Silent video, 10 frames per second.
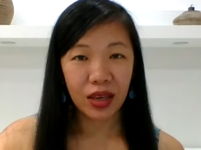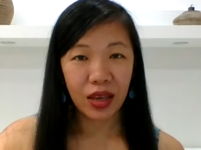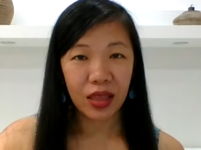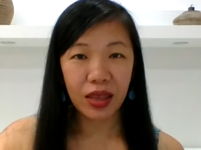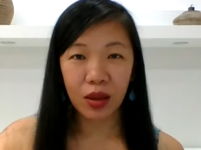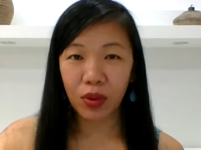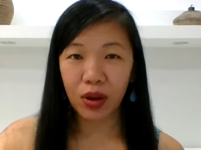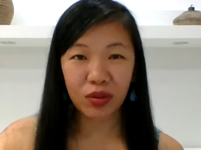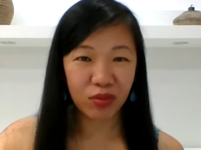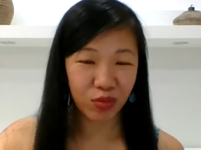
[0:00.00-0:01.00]
And then
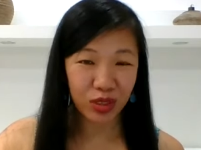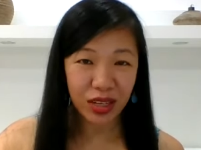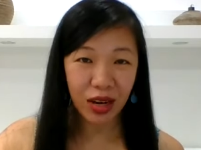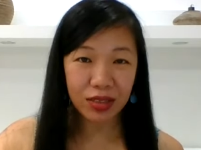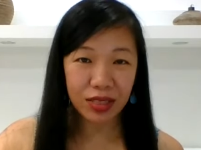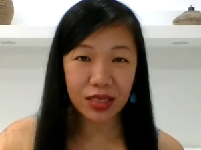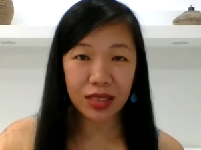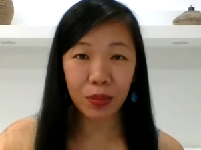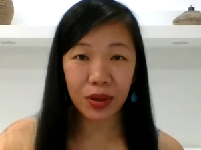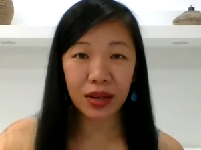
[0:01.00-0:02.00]
what results is
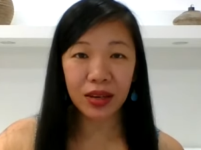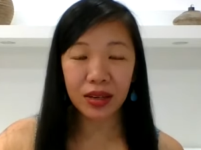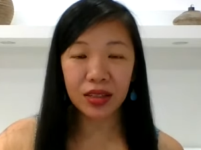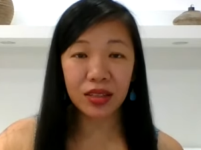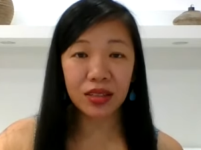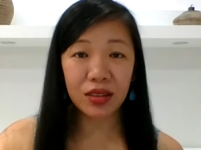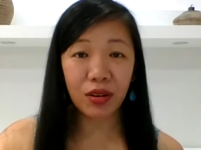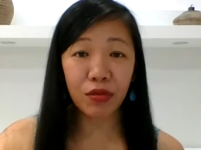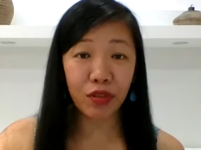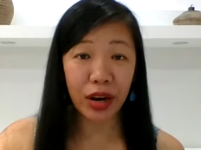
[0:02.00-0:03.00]
the partner is
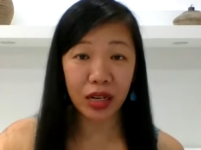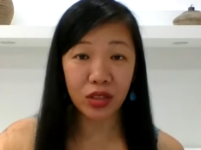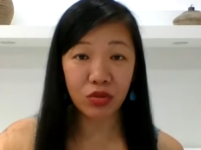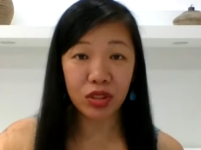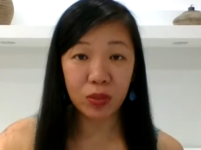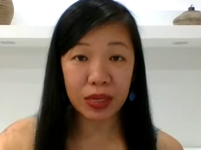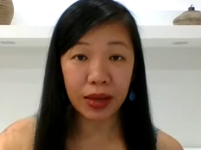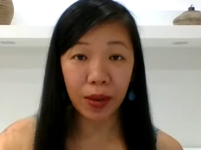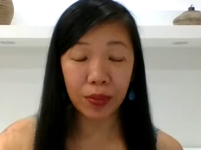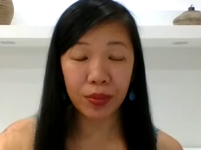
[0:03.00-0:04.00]
afraid to speak
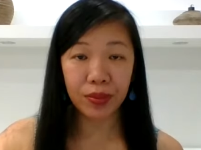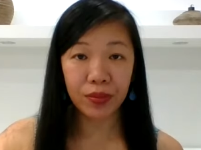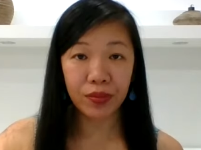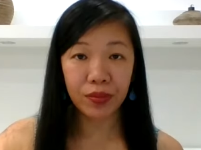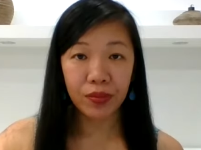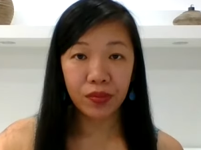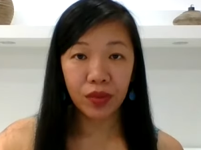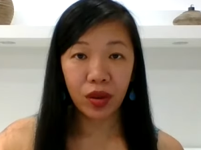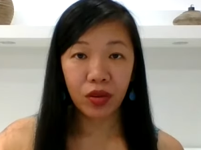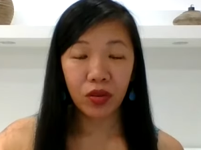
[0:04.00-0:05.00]
up.
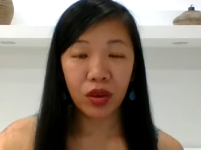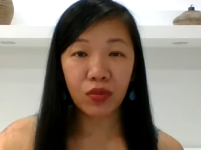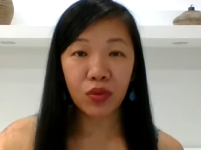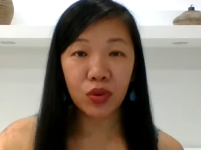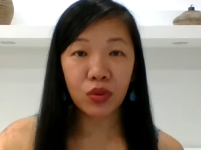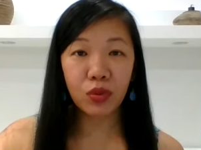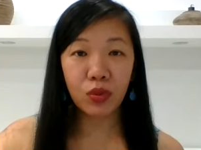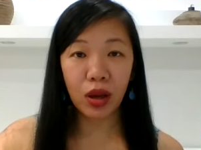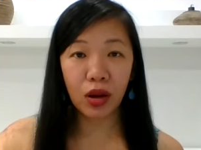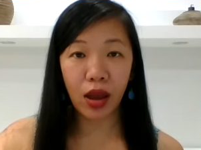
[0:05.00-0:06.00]
But if you
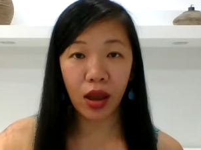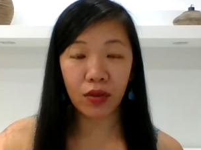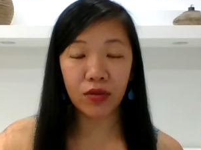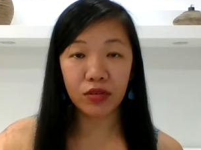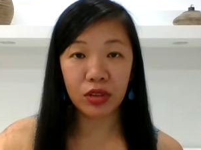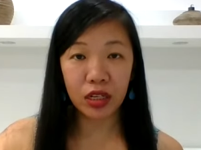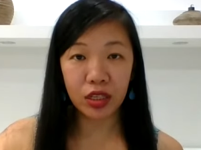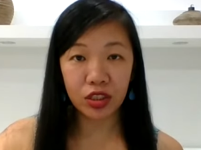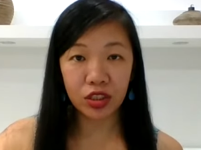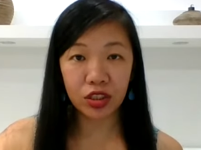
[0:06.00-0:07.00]
want to have a
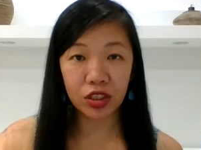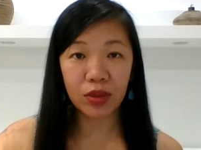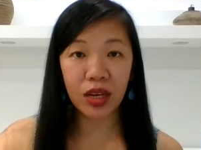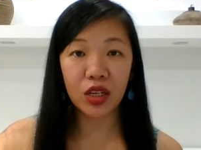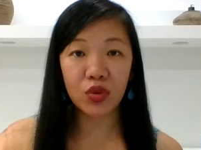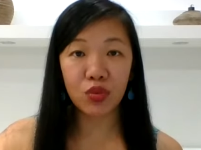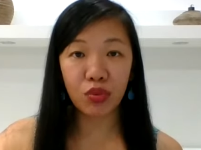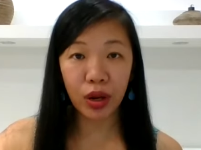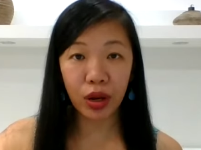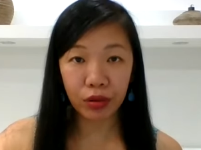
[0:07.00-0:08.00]
relationship that is
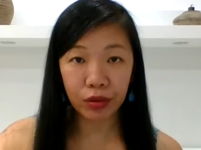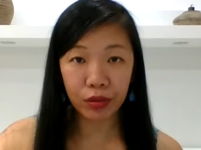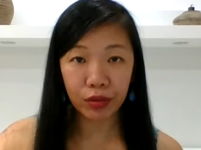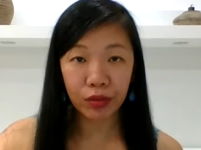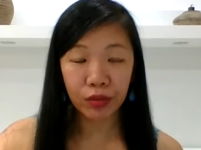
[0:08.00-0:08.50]
real,